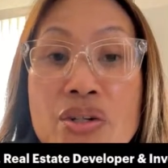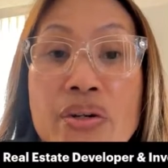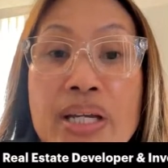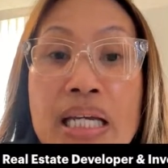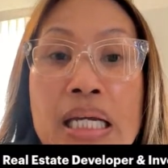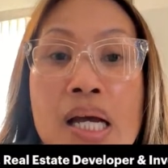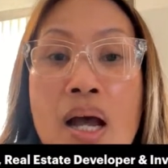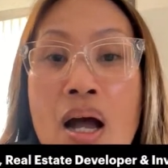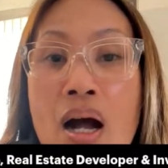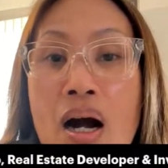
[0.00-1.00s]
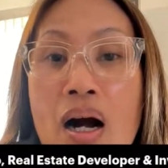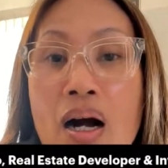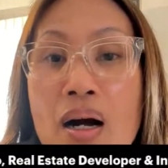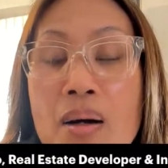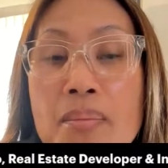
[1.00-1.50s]
journey.
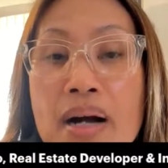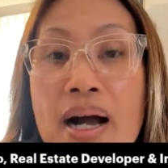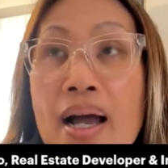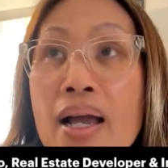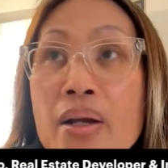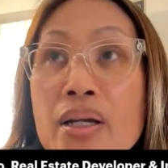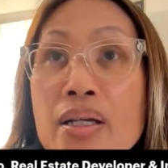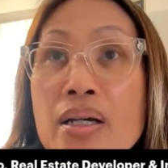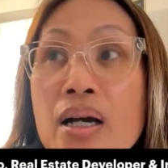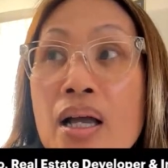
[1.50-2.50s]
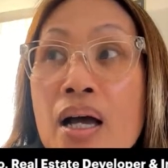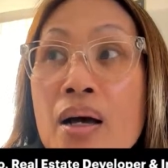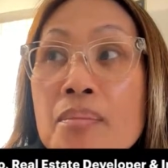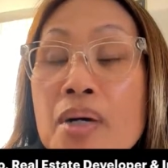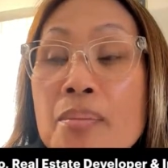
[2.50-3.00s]
I
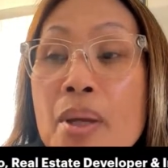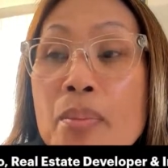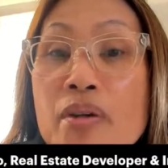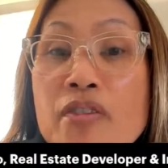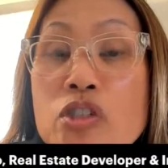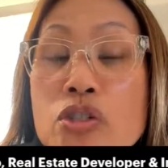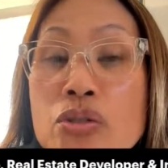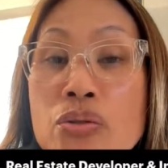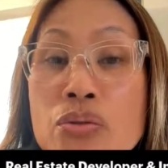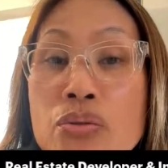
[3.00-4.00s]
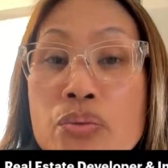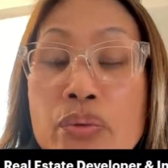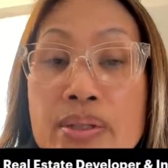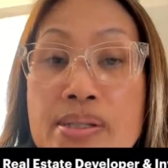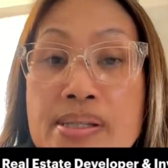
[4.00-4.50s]
am a member of two
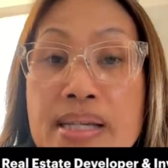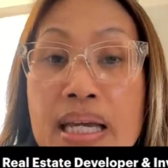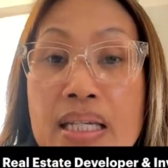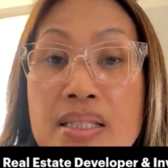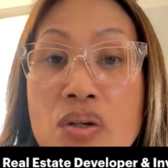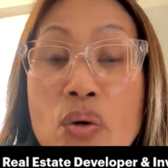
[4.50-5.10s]
real estate